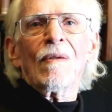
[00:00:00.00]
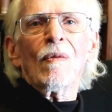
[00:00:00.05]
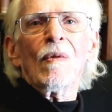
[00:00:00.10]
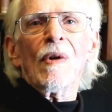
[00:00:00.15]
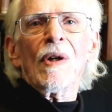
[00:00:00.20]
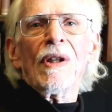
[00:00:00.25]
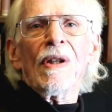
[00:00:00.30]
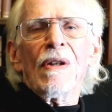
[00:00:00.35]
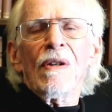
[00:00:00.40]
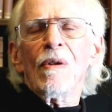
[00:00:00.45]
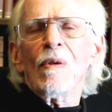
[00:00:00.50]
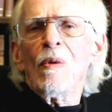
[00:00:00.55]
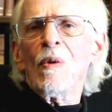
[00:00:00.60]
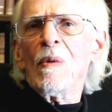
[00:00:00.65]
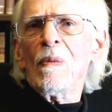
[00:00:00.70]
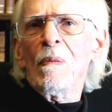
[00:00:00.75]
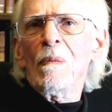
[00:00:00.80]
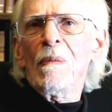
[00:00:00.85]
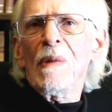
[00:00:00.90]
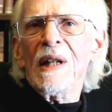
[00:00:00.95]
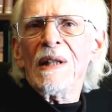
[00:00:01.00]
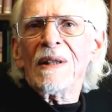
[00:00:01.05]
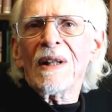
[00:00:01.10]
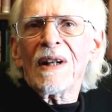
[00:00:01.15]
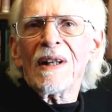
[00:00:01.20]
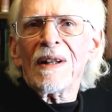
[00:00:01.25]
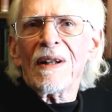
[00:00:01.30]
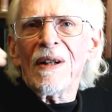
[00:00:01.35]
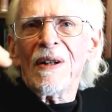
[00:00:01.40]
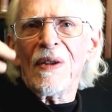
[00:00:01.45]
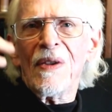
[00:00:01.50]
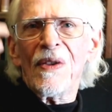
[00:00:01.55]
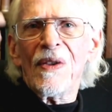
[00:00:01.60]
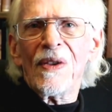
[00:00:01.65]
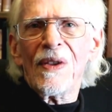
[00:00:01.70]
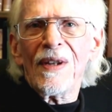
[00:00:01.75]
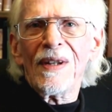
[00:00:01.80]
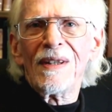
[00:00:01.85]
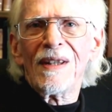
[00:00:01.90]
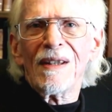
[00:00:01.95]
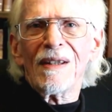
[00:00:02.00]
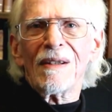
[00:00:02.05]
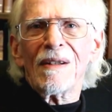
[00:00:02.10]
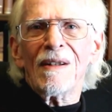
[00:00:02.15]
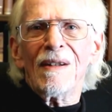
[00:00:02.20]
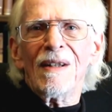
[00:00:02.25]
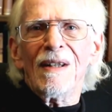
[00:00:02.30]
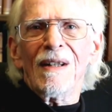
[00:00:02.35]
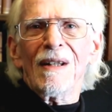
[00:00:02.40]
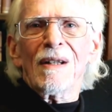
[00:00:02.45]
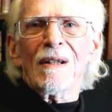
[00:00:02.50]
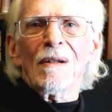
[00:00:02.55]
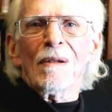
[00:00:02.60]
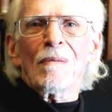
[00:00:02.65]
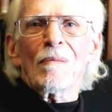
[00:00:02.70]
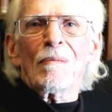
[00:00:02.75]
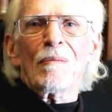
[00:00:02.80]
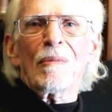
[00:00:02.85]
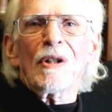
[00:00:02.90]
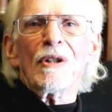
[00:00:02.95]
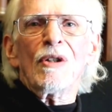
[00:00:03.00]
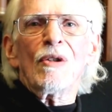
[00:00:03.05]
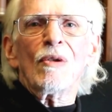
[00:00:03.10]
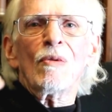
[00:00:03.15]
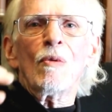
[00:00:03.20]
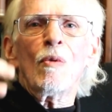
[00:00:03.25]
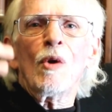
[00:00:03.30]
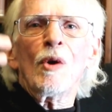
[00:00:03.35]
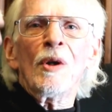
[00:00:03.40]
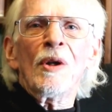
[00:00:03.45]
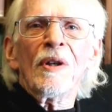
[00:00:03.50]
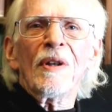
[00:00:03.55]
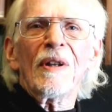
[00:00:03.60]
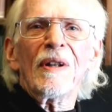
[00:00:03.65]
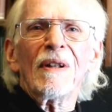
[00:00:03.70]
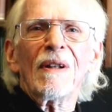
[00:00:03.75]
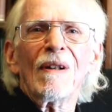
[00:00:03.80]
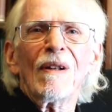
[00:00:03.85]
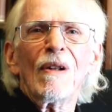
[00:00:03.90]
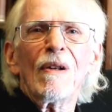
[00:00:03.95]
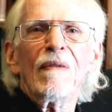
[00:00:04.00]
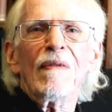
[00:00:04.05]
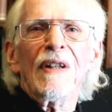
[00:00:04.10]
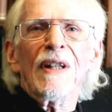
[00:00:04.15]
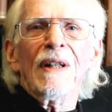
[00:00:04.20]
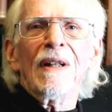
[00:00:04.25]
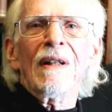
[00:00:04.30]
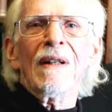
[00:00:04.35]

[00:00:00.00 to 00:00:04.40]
where you may not unthink it, but you wouldn't unlive it.